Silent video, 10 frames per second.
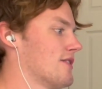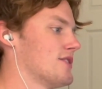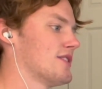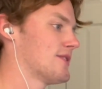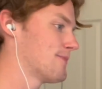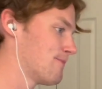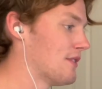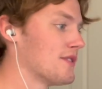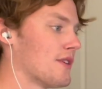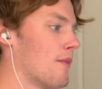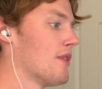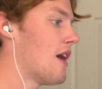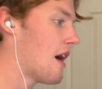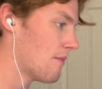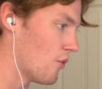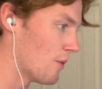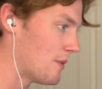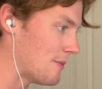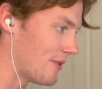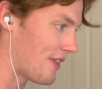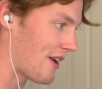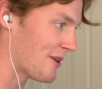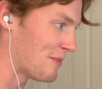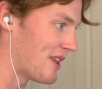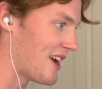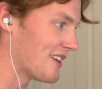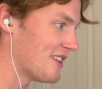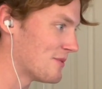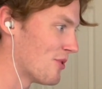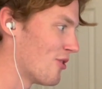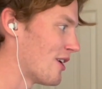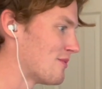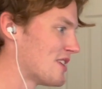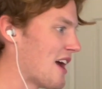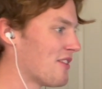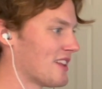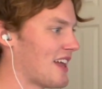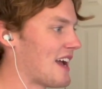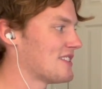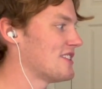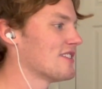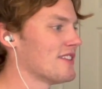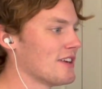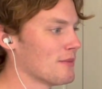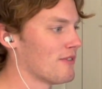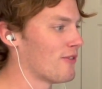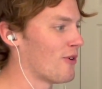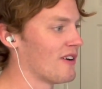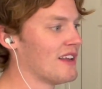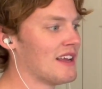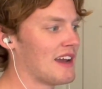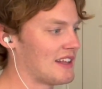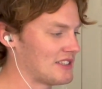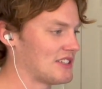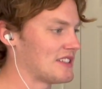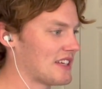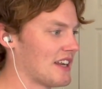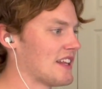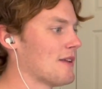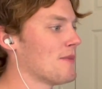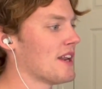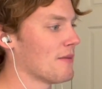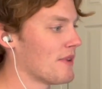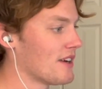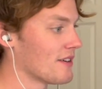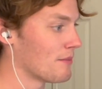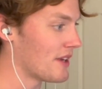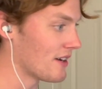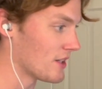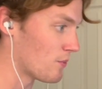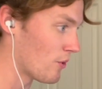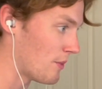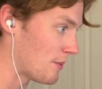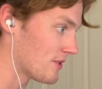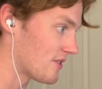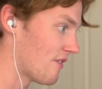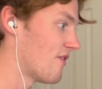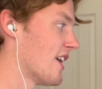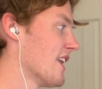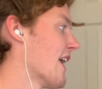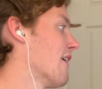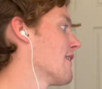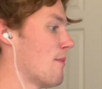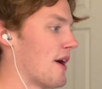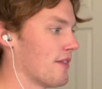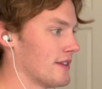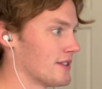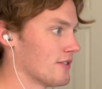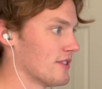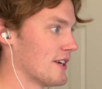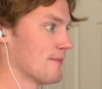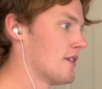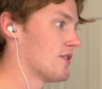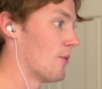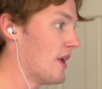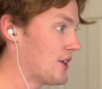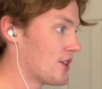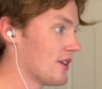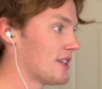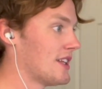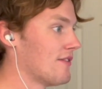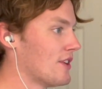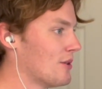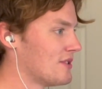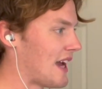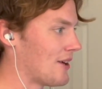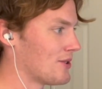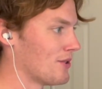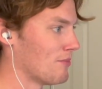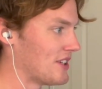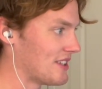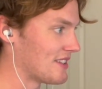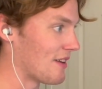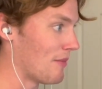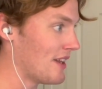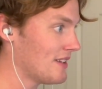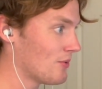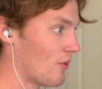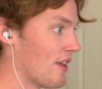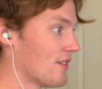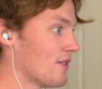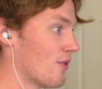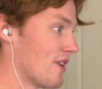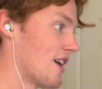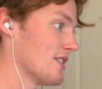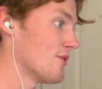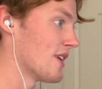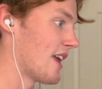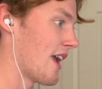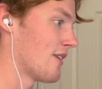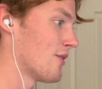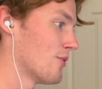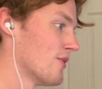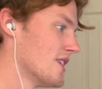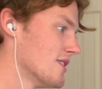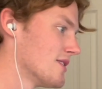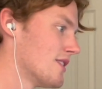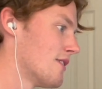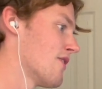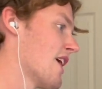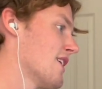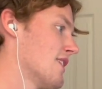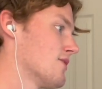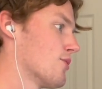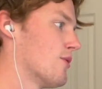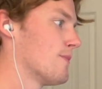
They're just, there's a lot more people that are applying to these programs now than last year, the year before, and it's just going to keep getting bigger and bigger as more people start finding out about this career. So make sure to leave no doubt to admissions committees whether or not you can handle the rigors of AA school.